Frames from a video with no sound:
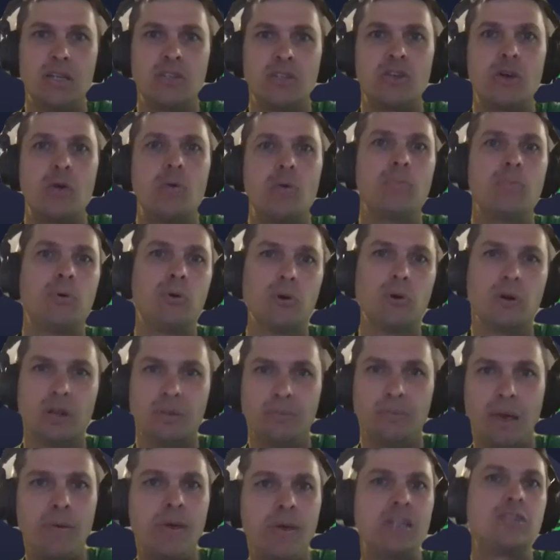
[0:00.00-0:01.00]
is so important
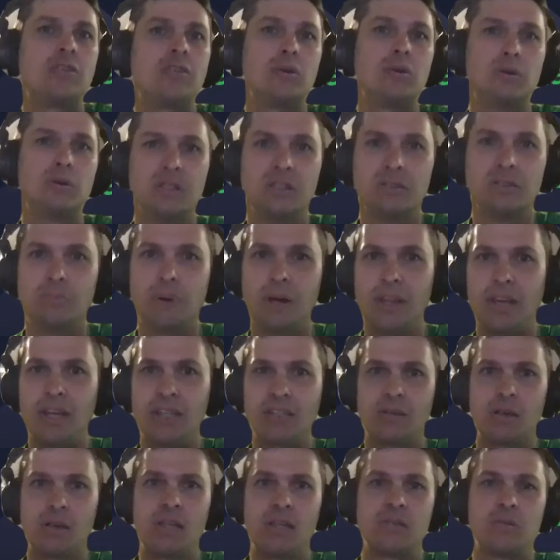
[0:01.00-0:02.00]
and maybe intuitive, but I
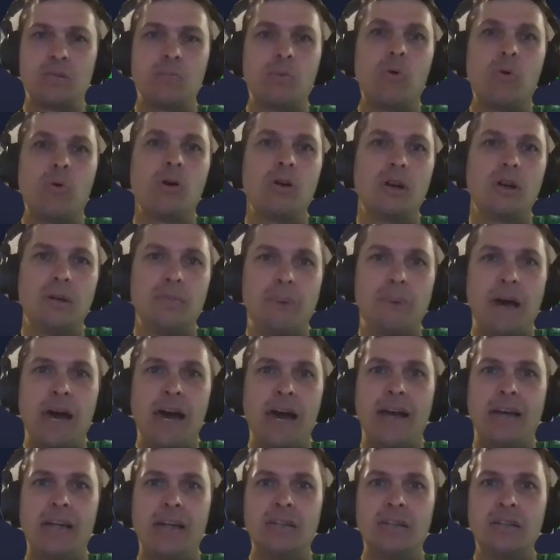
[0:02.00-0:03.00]
think it's, it's important to
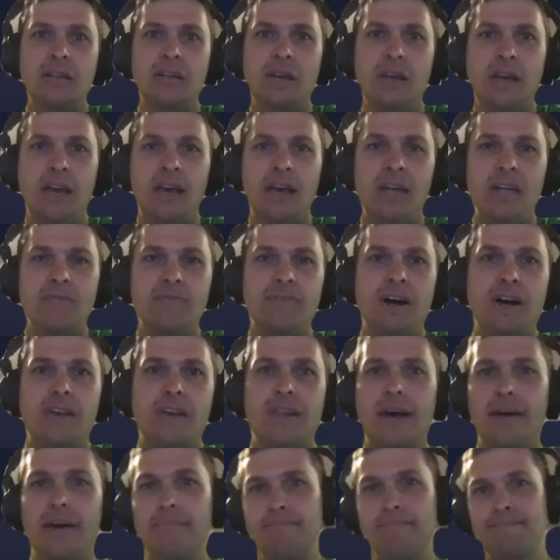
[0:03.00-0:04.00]
unpack and, and
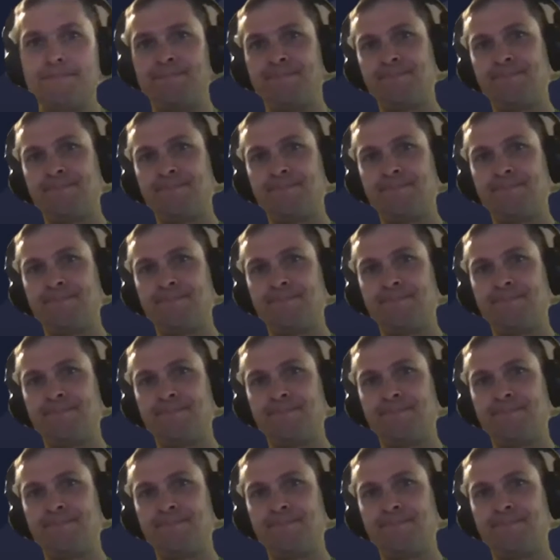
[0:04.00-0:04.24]
define that.